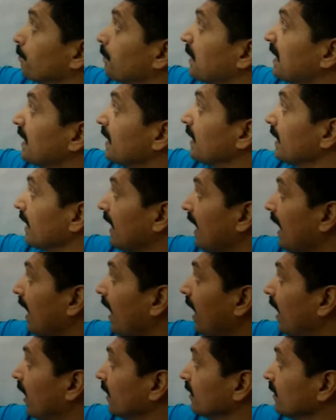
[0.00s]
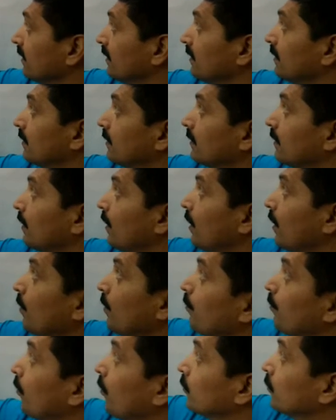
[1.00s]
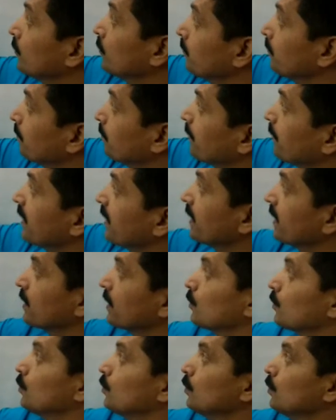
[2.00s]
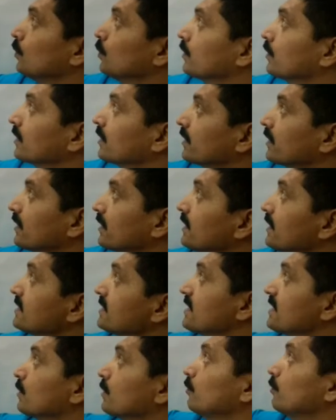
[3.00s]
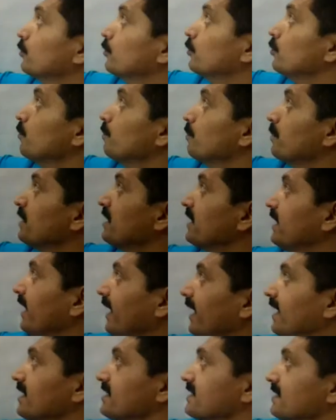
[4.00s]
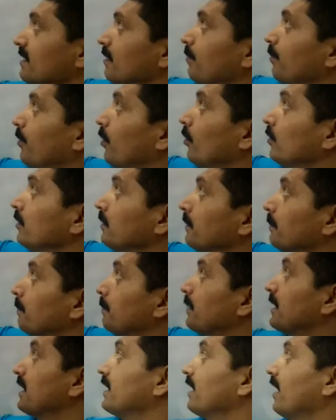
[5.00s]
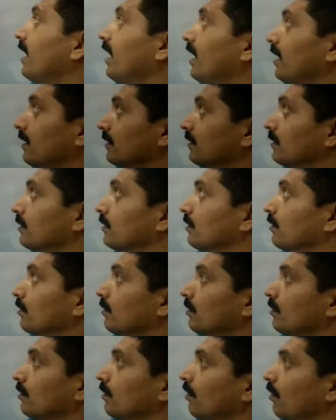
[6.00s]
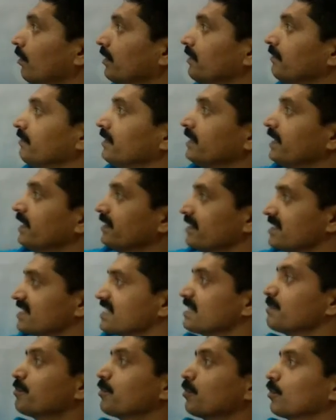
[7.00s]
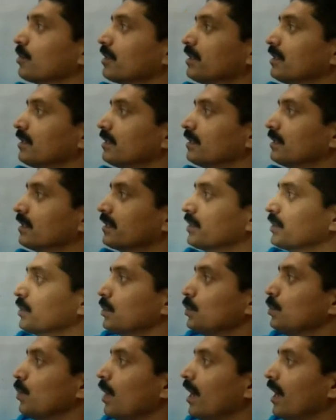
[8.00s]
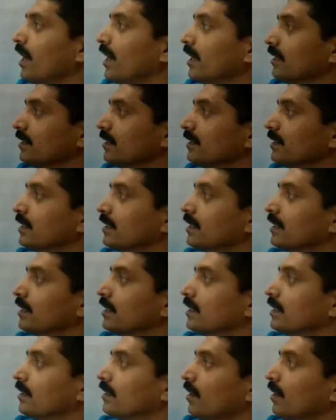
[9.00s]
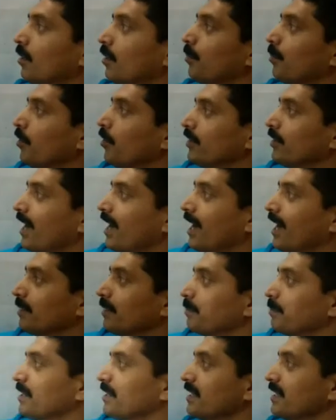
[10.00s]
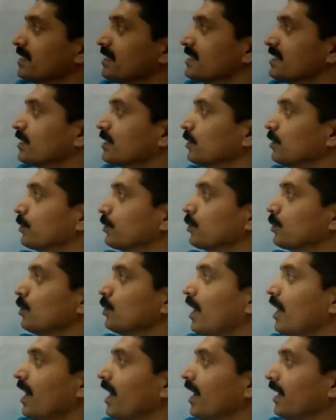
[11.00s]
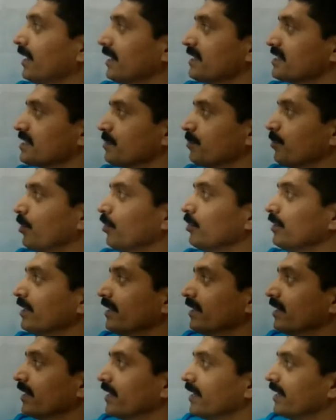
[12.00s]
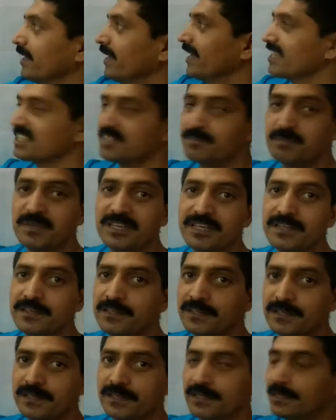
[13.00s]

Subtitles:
PR upon PQ is equal to PS upon PR, or even their reciprocal, QR upon RP is equal to RS upon SP.